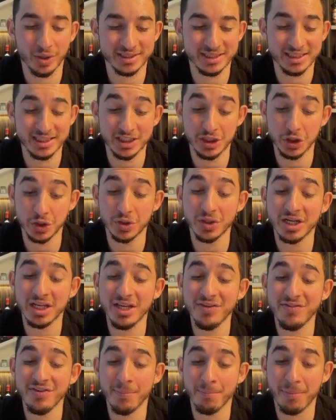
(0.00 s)
S D T. You could
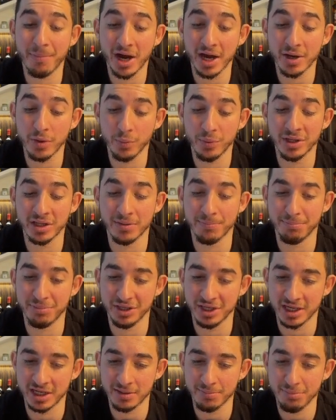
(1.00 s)
even buy with
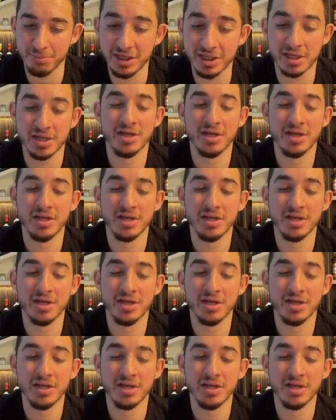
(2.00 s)
B N B.